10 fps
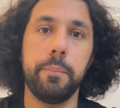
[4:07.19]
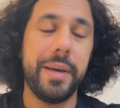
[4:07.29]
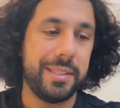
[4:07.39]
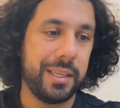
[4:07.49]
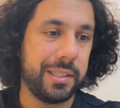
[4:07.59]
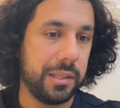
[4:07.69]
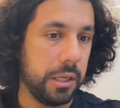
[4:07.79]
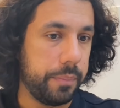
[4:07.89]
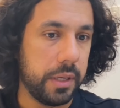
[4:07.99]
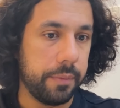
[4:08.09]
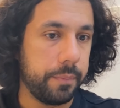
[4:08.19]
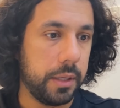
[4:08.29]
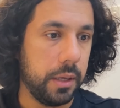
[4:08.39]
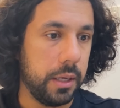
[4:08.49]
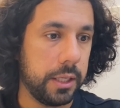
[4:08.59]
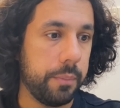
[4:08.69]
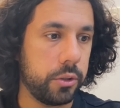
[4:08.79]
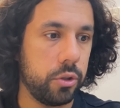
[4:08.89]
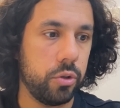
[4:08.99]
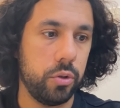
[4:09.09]
basic setup that I
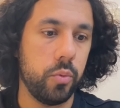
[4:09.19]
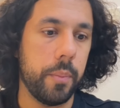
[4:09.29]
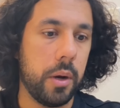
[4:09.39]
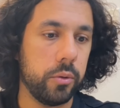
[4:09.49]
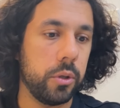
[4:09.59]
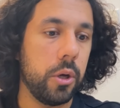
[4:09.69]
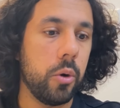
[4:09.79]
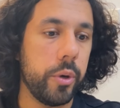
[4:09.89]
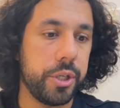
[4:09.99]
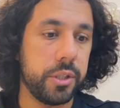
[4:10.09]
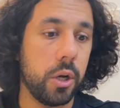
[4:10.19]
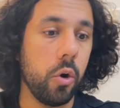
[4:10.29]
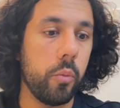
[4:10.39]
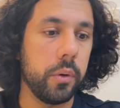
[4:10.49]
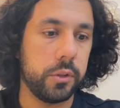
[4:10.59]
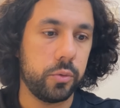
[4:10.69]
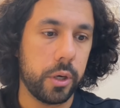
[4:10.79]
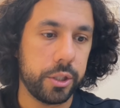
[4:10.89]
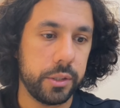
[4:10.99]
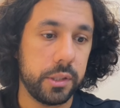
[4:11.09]
talked to you about, which is the global
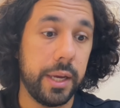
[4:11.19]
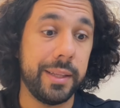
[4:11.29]
instructions.